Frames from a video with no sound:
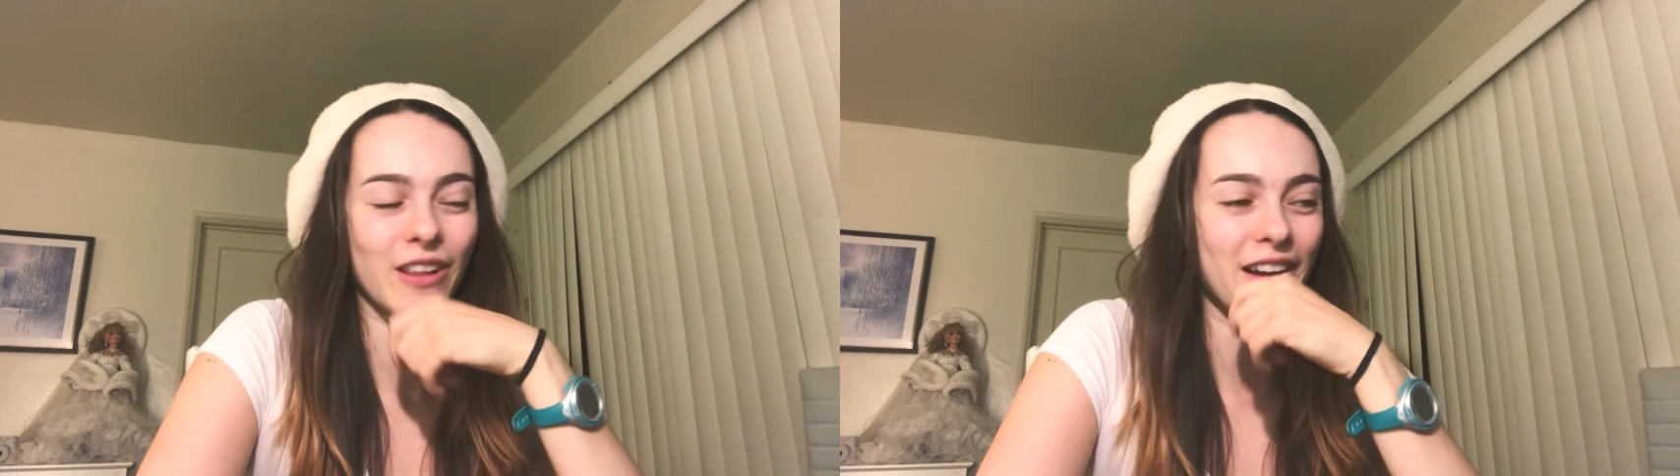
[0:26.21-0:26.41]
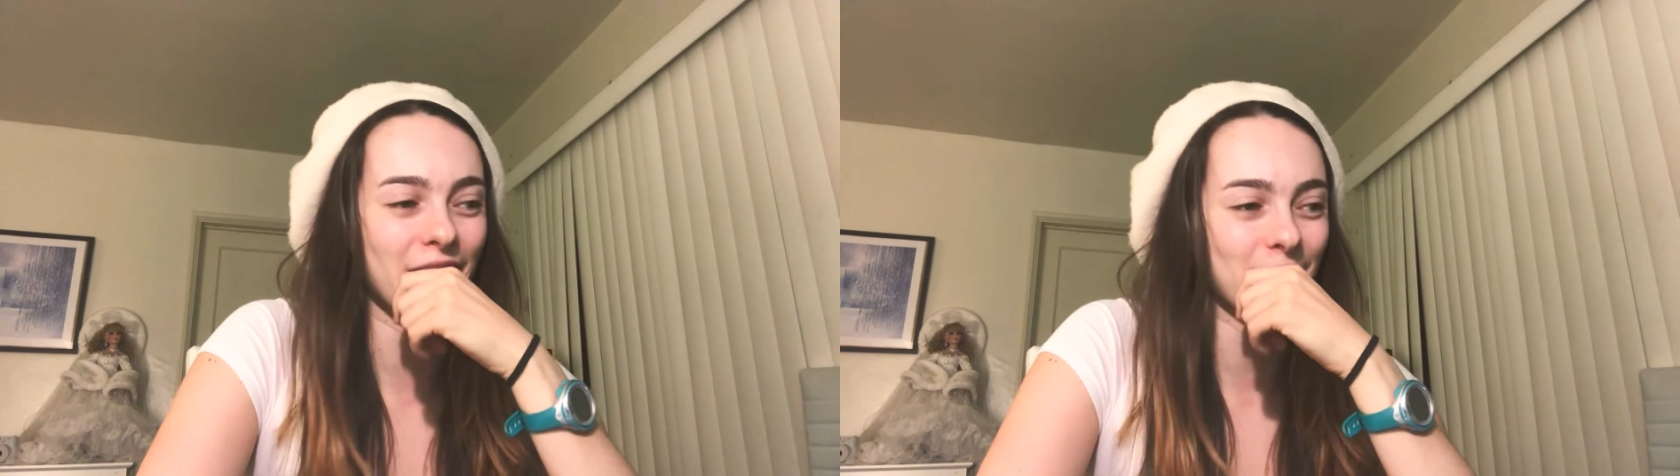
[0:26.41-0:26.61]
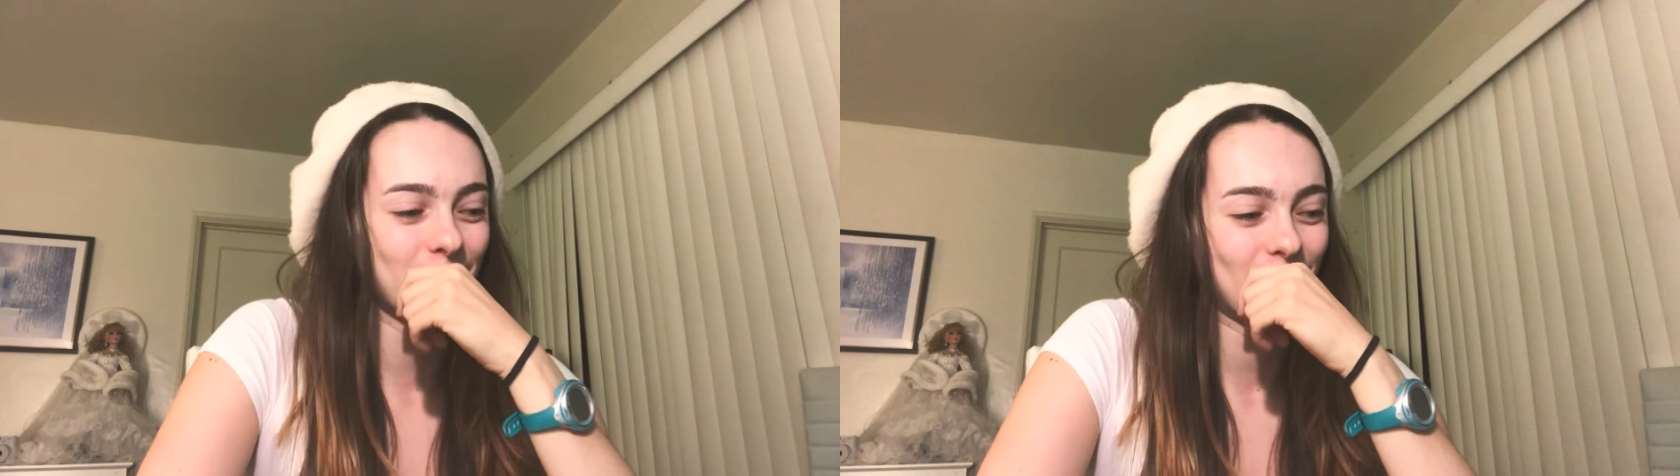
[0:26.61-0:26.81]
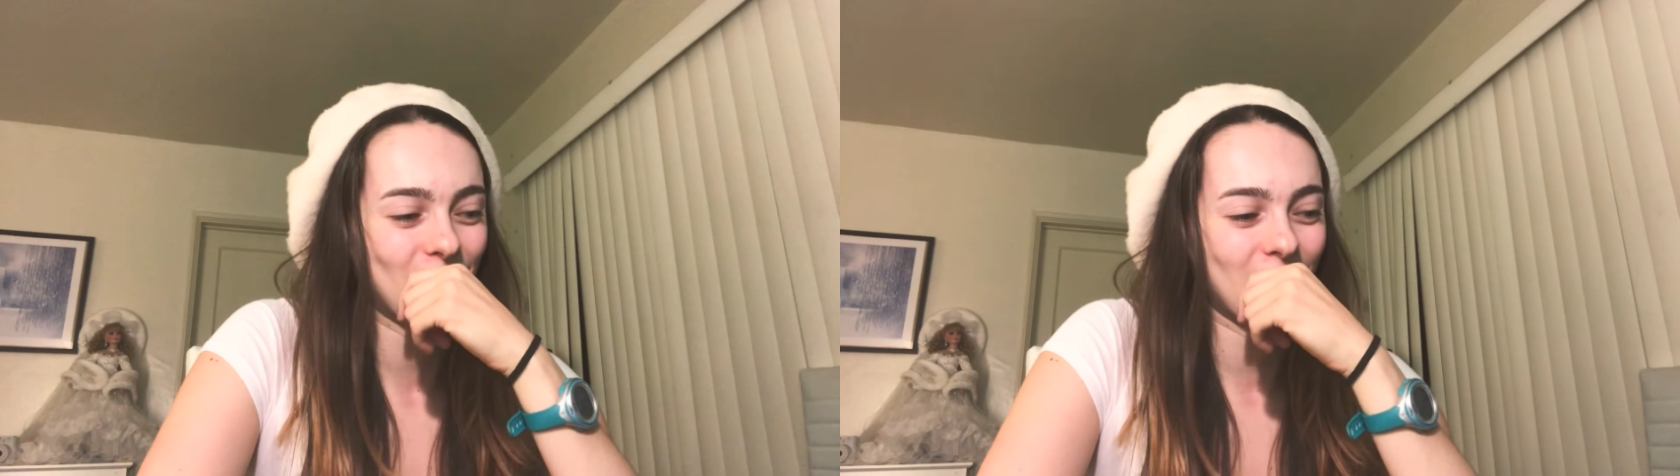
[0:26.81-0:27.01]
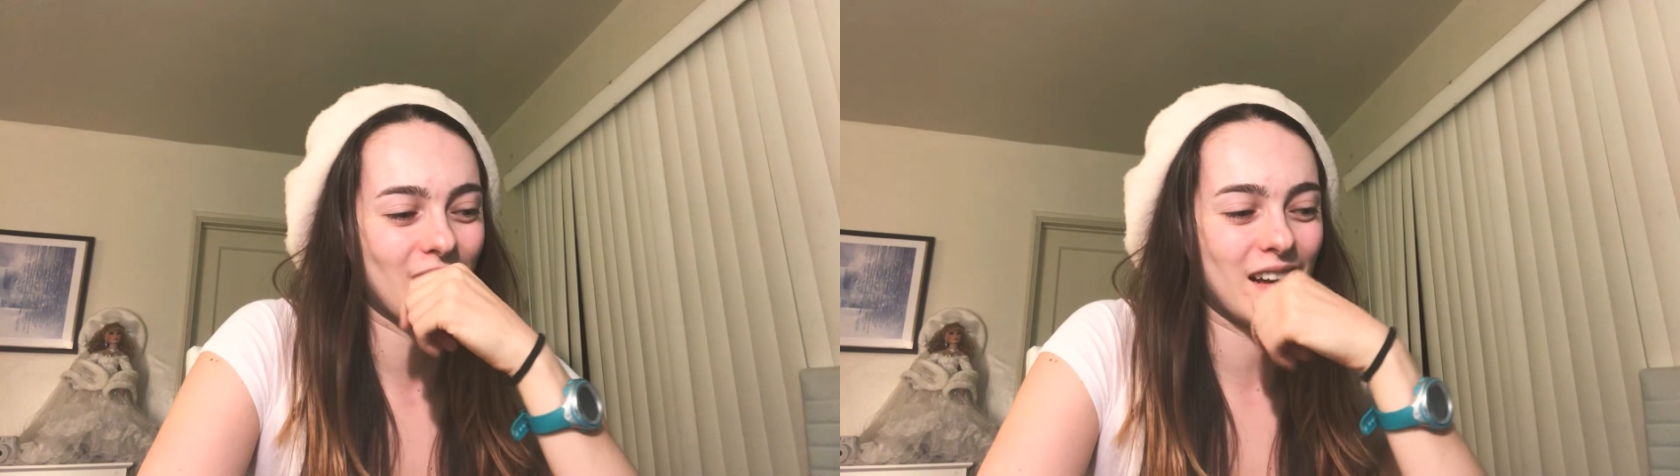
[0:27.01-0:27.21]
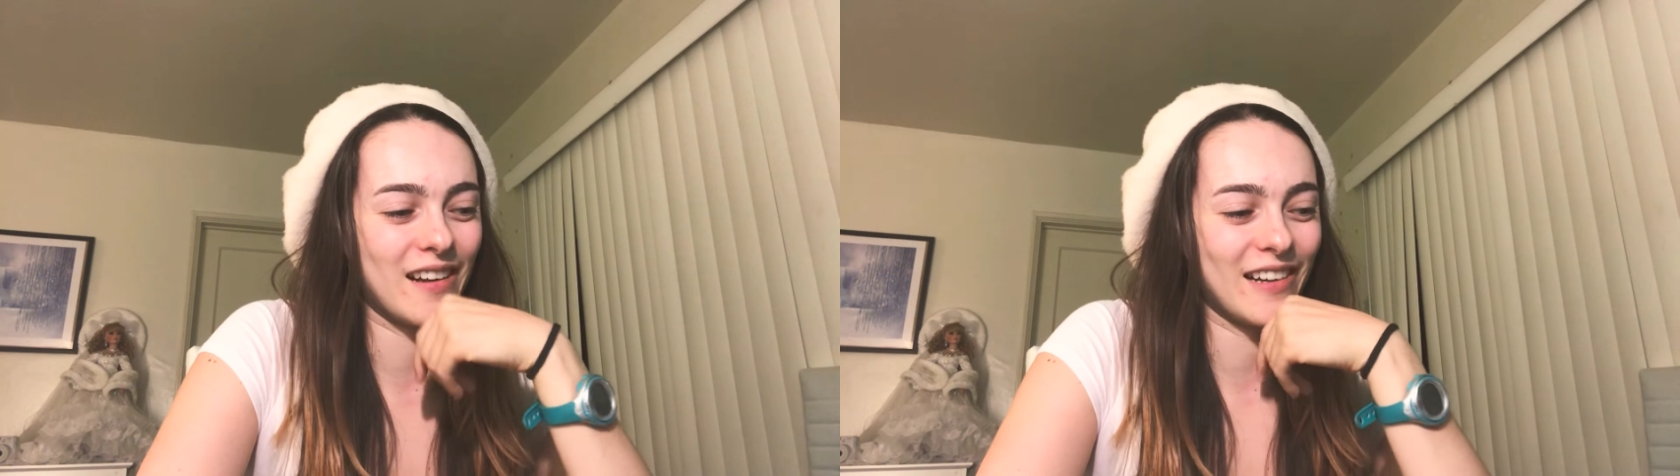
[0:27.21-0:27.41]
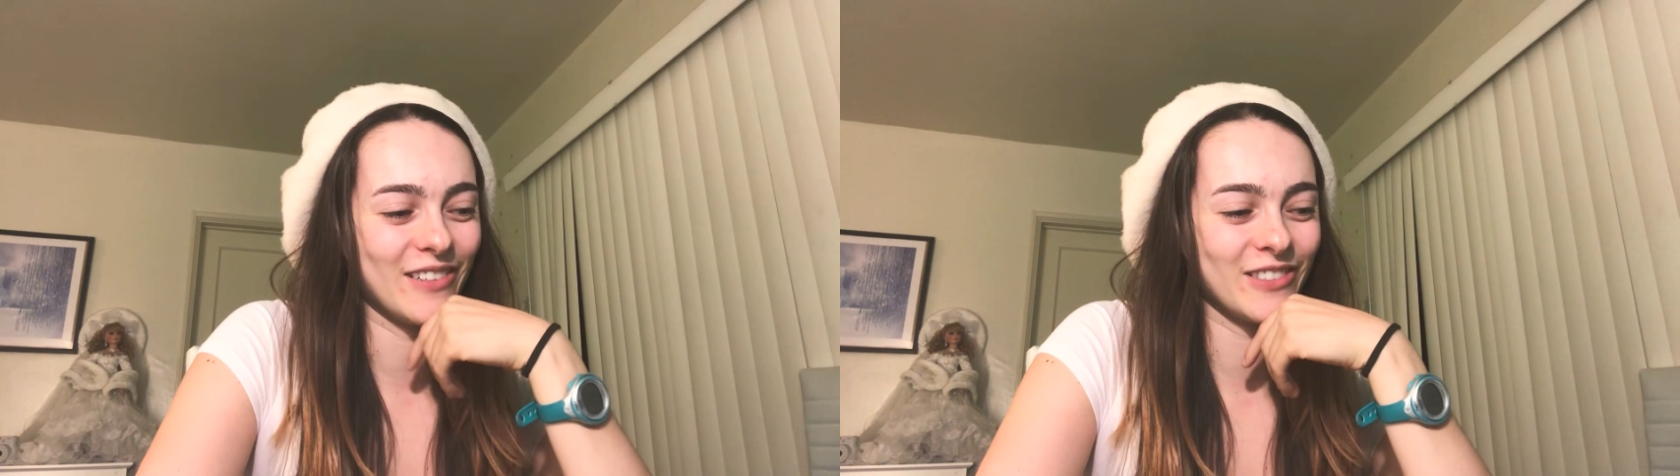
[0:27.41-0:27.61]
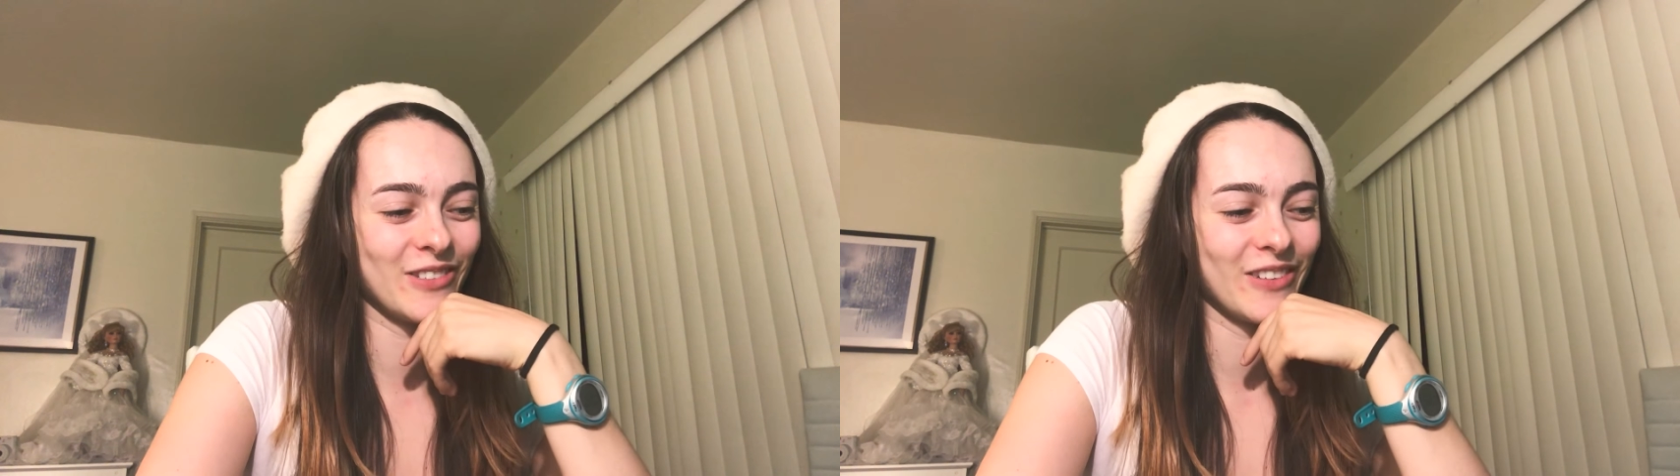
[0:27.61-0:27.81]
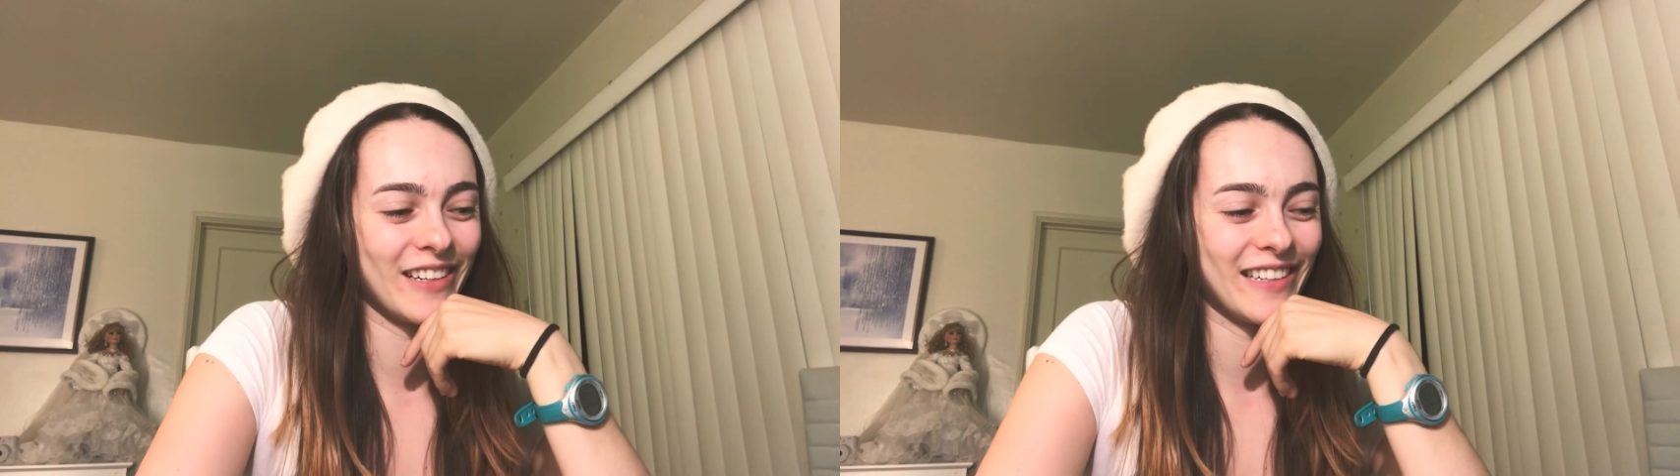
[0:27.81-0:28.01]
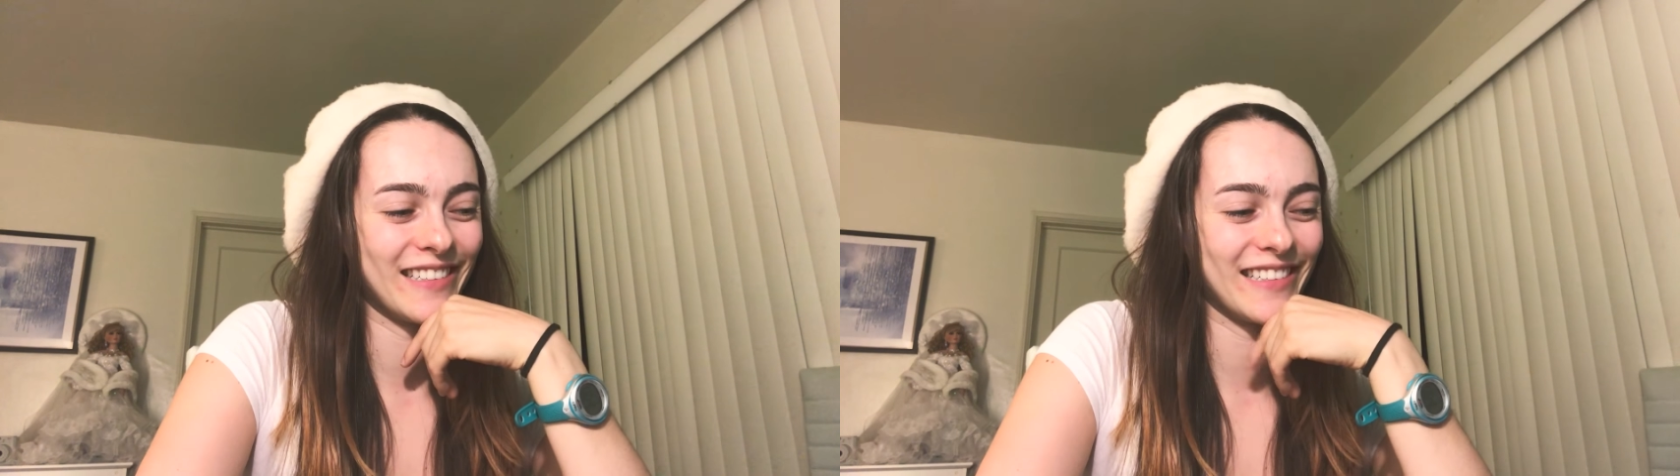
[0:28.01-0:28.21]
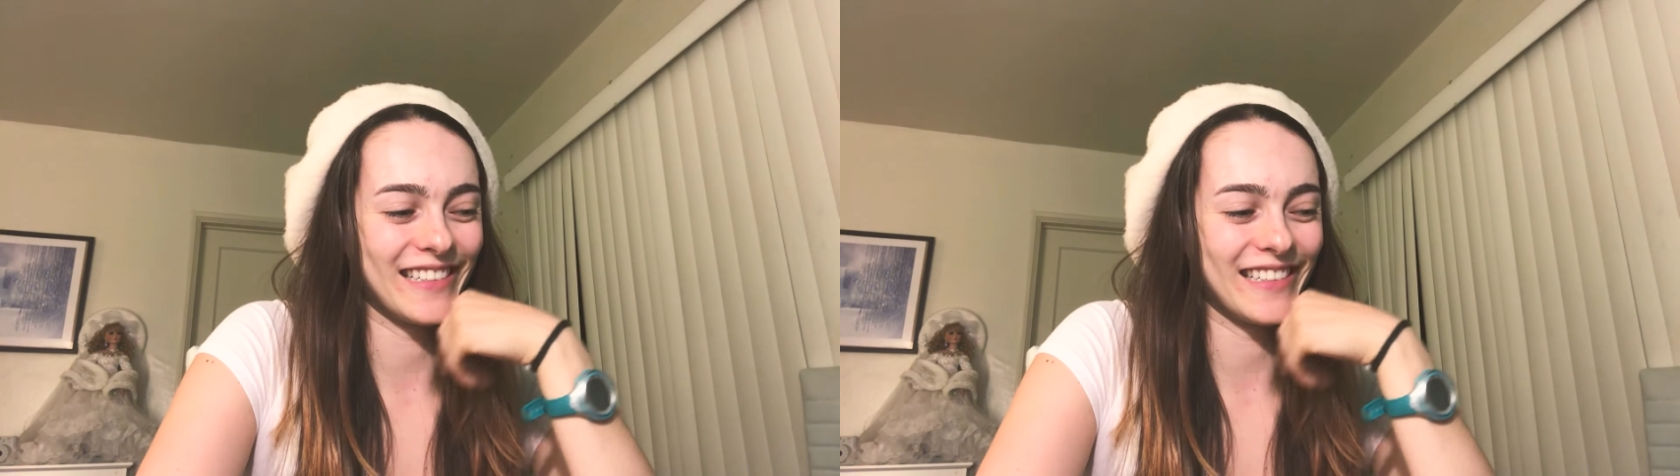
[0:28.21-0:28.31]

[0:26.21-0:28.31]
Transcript: line. I also like